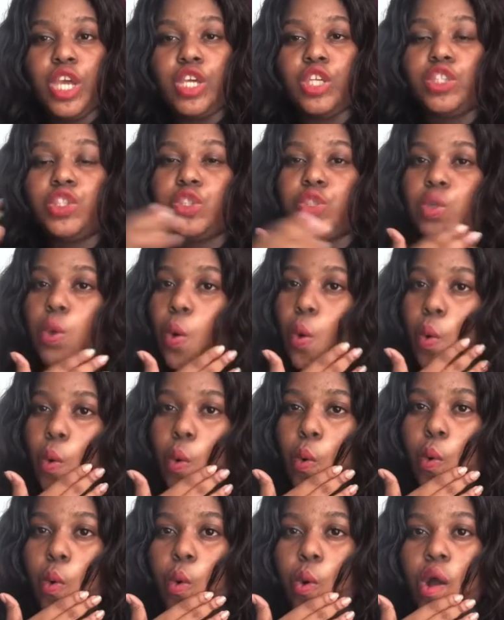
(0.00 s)

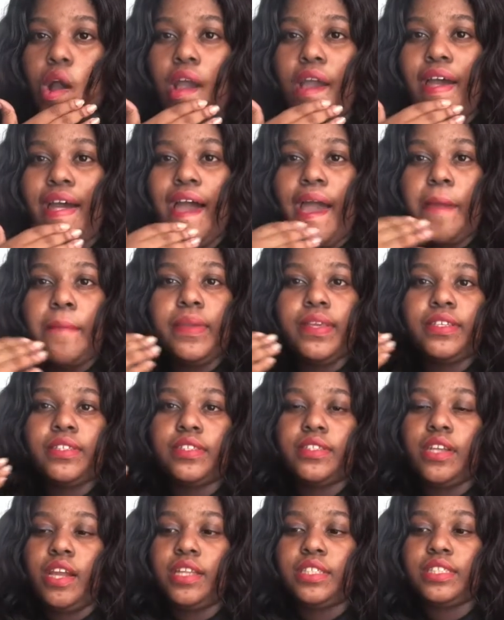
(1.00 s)
So, I mean,
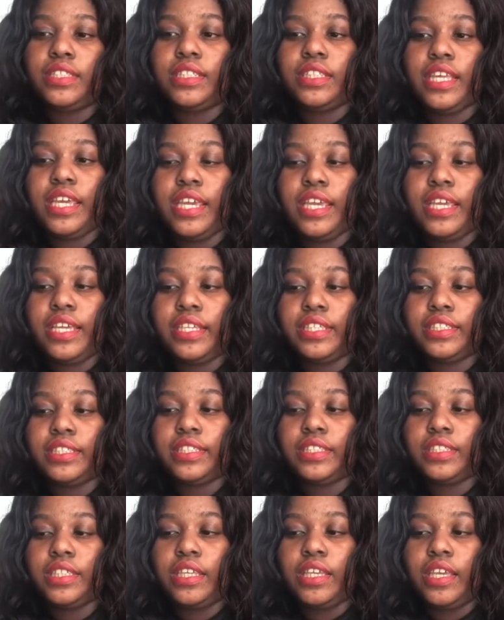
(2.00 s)
certain
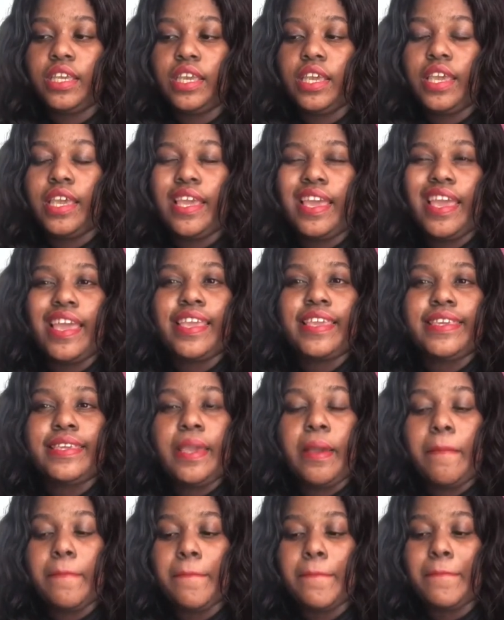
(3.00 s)
days you
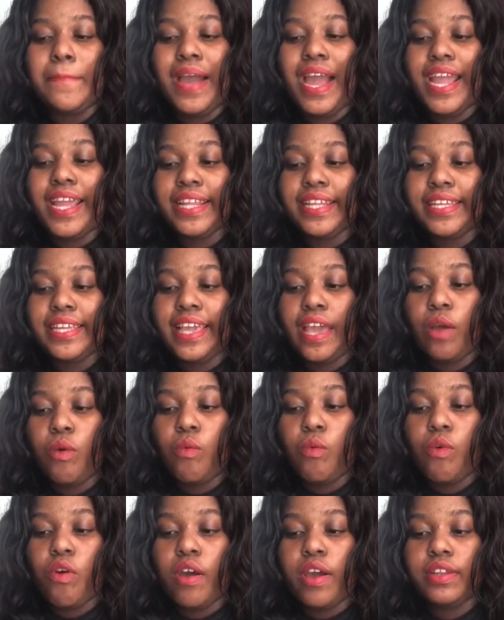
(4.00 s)
might get
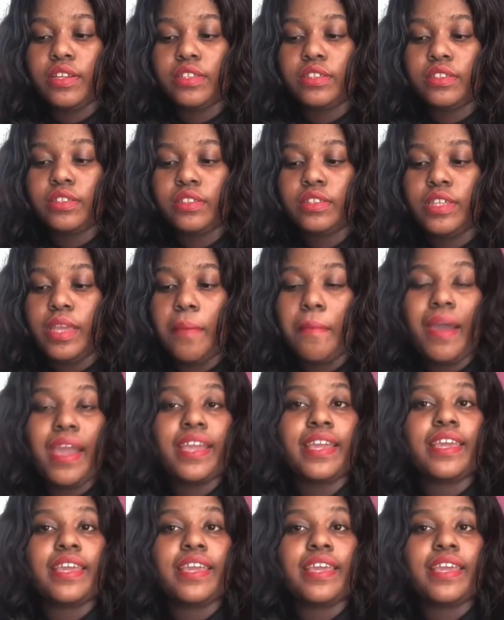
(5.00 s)
one, you might